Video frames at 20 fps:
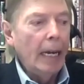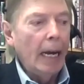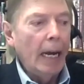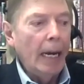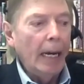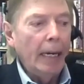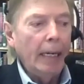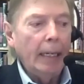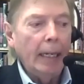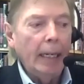
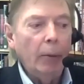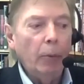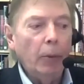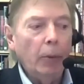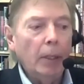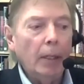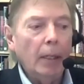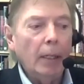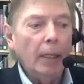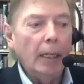
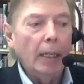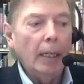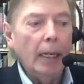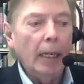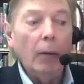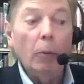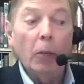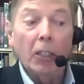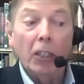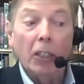
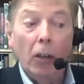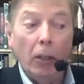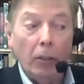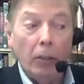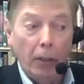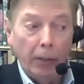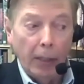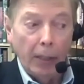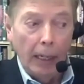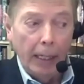It was not
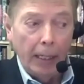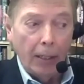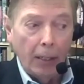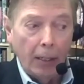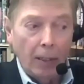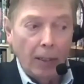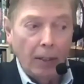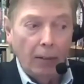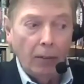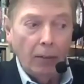on the
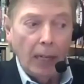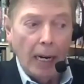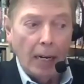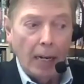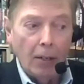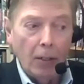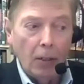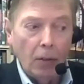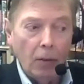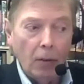list of
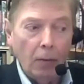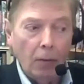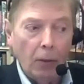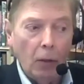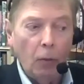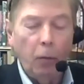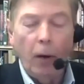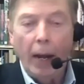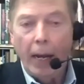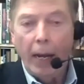centres for
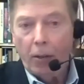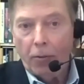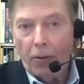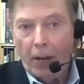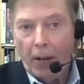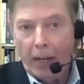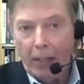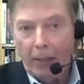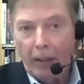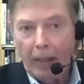the flare
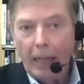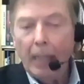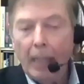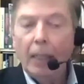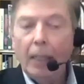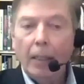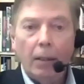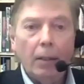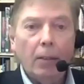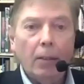trial.
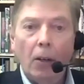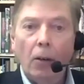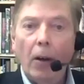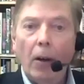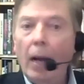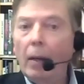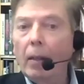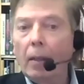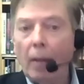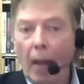
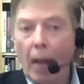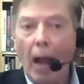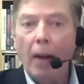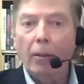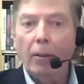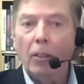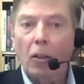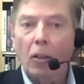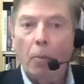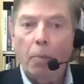So, how
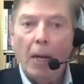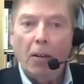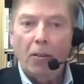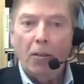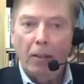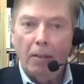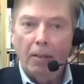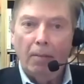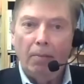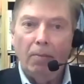does a
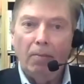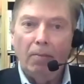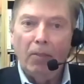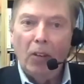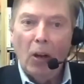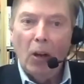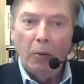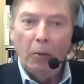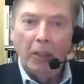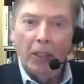patient
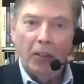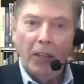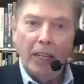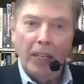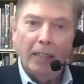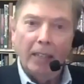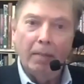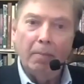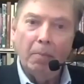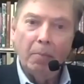know whether they
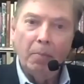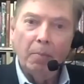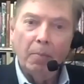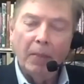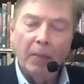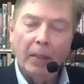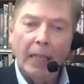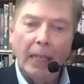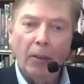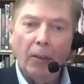can
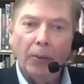get on